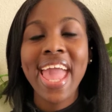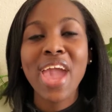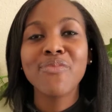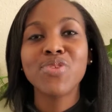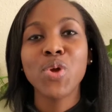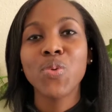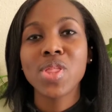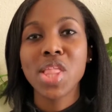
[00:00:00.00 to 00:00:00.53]

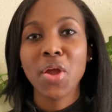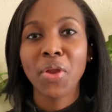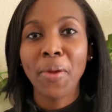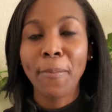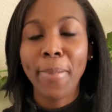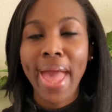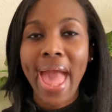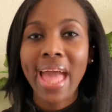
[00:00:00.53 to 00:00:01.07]
If you're returning
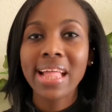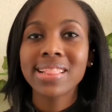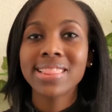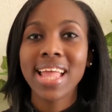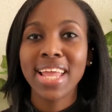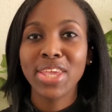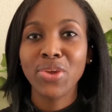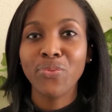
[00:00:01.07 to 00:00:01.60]
back,
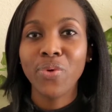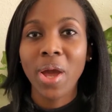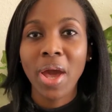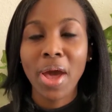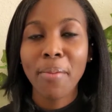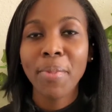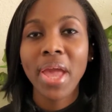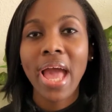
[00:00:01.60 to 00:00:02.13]
thank you for
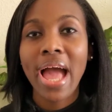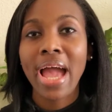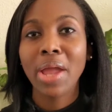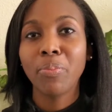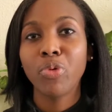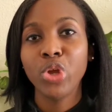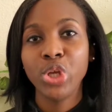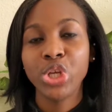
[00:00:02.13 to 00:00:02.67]
coming. I
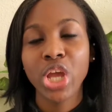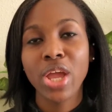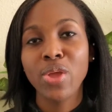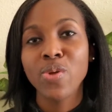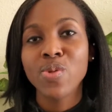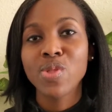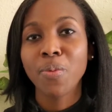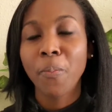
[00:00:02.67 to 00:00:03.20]
appreciate
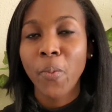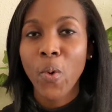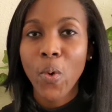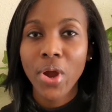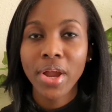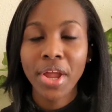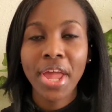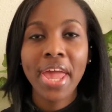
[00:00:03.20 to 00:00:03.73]
your
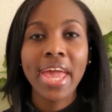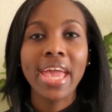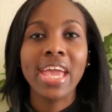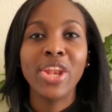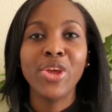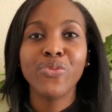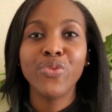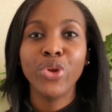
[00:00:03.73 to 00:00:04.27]
support.
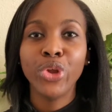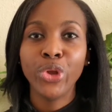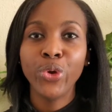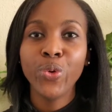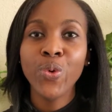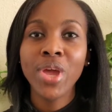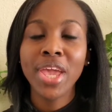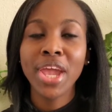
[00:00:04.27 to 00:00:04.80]
And if you're
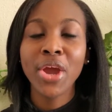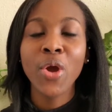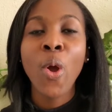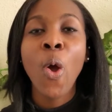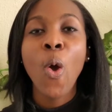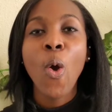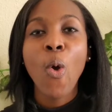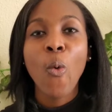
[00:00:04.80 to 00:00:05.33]
new here,
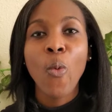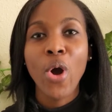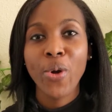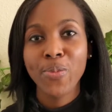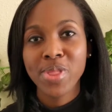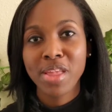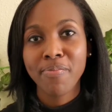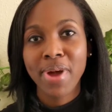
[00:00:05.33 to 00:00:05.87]

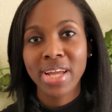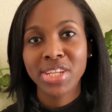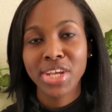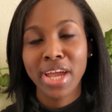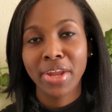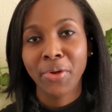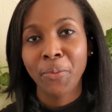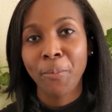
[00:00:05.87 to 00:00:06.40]
welcome to my
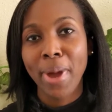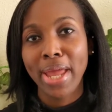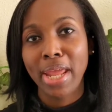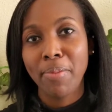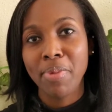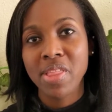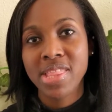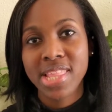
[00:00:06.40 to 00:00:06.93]
channel. My
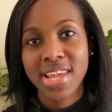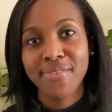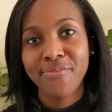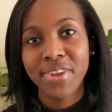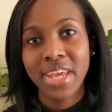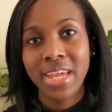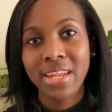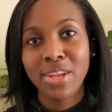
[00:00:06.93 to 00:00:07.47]
name is
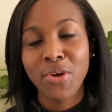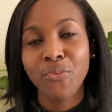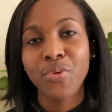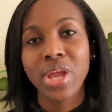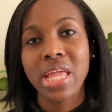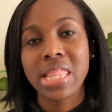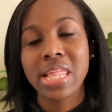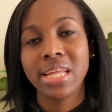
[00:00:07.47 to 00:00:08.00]
Tiffany. Don't
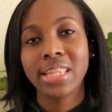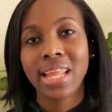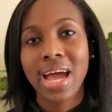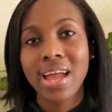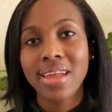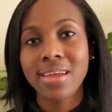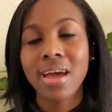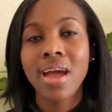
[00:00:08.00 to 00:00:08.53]
forget to
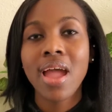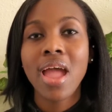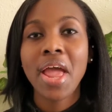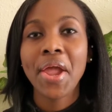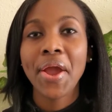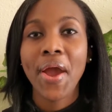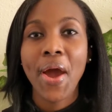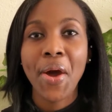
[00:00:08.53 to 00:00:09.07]
like,
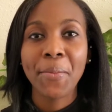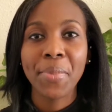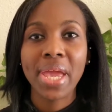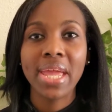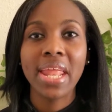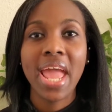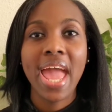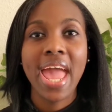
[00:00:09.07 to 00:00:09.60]

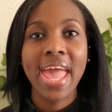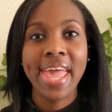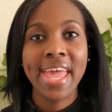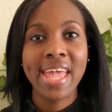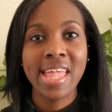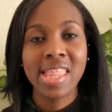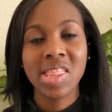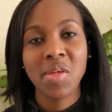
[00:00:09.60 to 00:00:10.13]
comment,
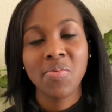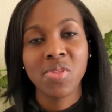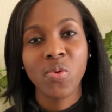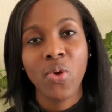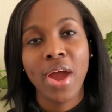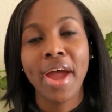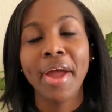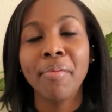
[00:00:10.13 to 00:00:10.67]
and
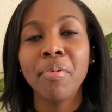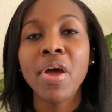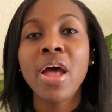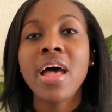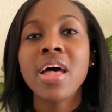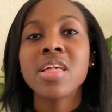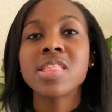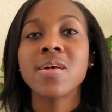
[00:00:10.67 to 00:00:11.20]
subscribe.
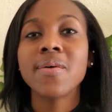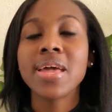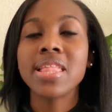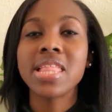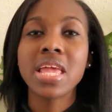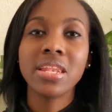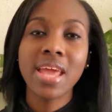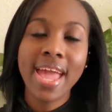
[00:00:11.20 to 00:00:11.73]
So in
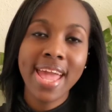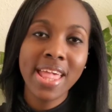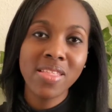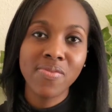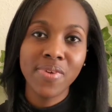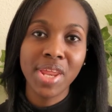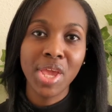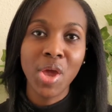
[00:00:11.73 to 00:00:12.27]
today's
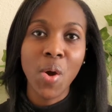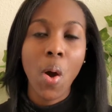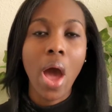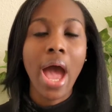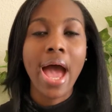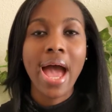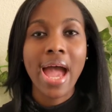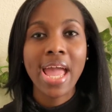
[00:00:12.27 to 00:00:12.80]
video,
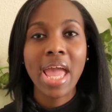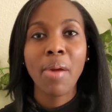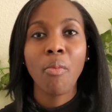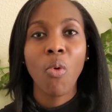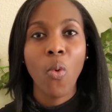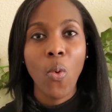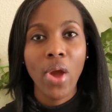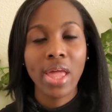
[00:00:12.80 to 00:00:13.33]
I am
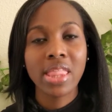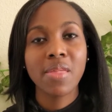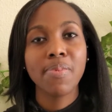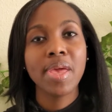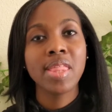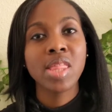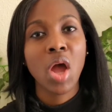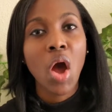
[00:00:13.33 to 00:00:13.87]
going to
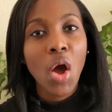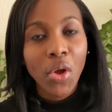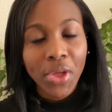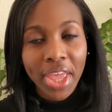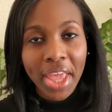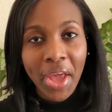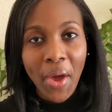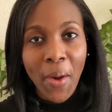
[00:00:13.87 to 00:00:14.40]
be
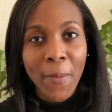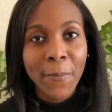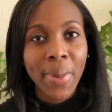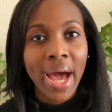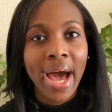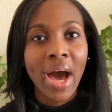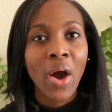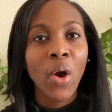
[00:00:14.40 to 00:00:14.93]
talking
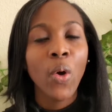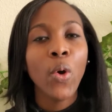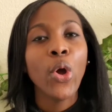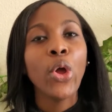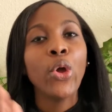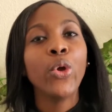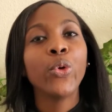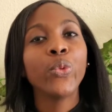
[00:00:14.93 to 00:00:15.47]
about
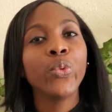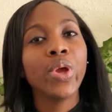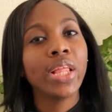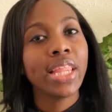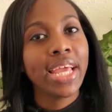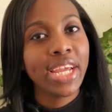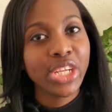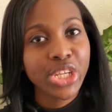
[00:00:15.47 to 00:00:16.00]

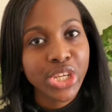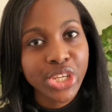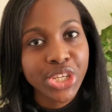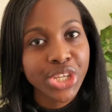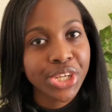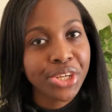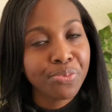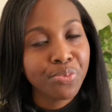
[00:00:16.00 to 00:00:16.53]

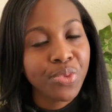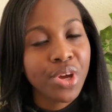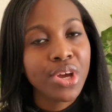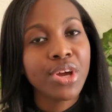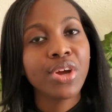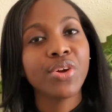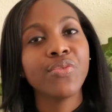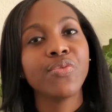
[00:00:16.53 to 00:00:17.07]
relationship
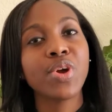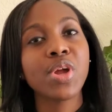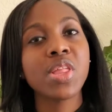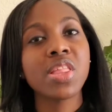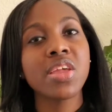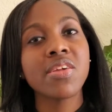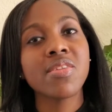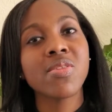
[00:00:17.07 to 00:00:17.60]

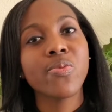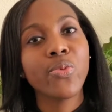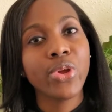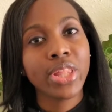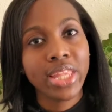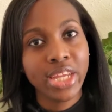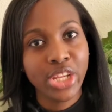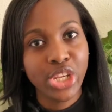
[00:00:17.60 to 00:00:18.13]
versus
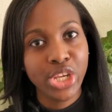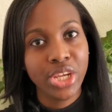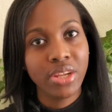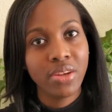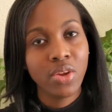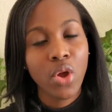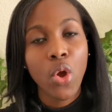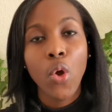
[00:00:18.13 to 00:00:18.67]

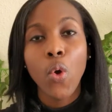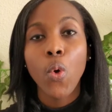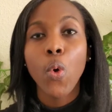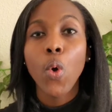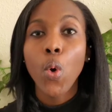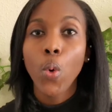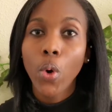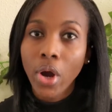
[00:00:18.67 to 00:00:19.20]
religion,
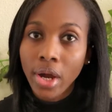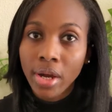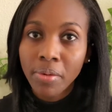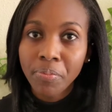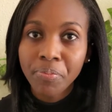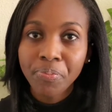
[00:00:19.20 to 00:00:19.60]
or